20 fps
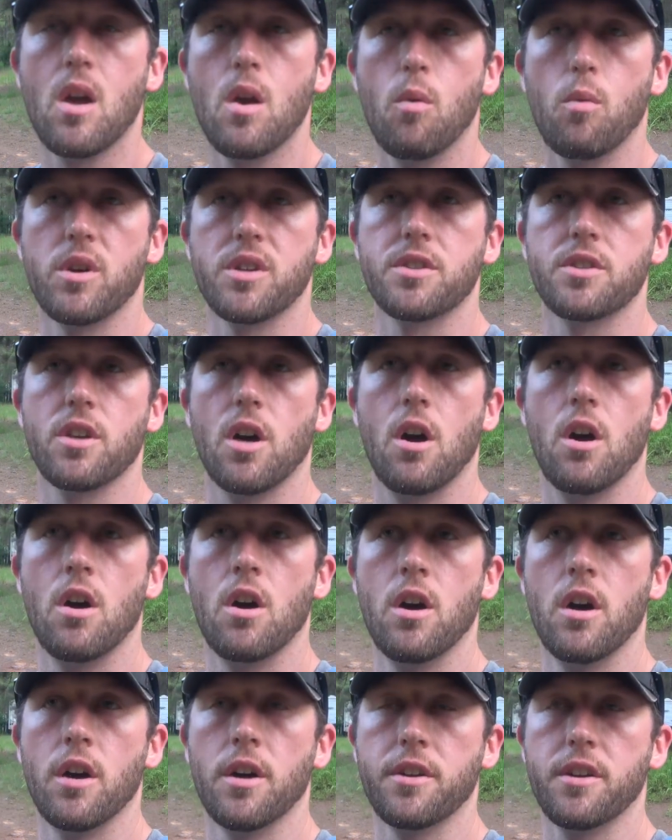was
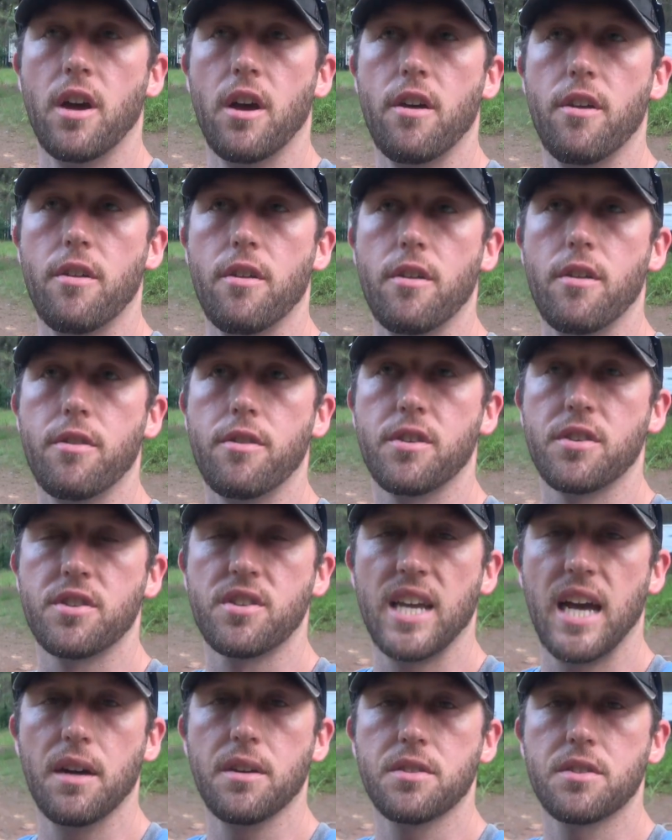on the
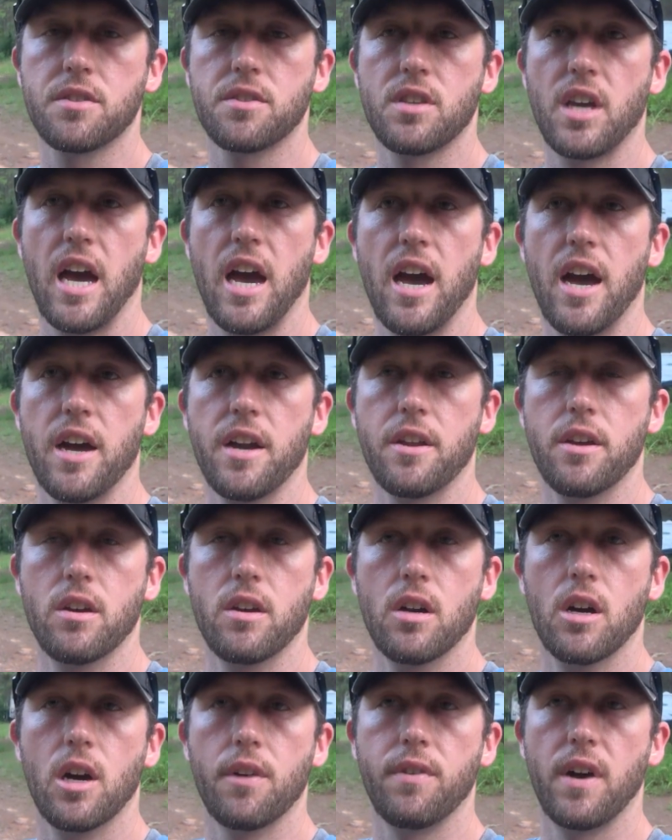south side
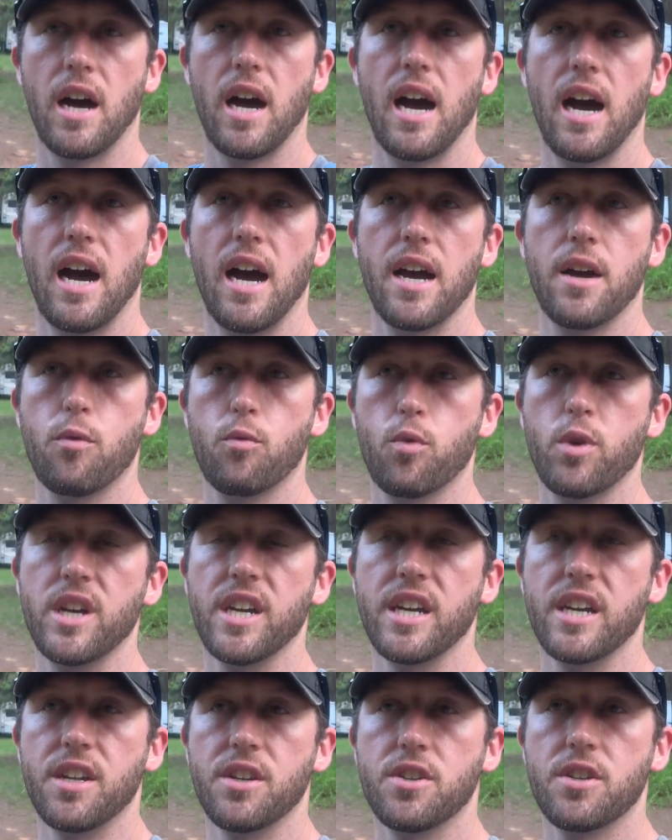of a high
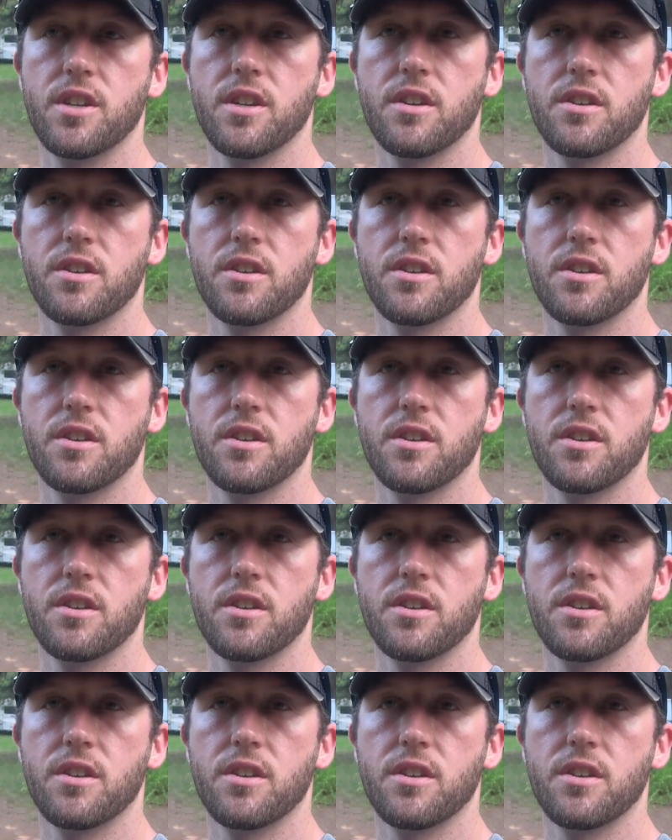ridge.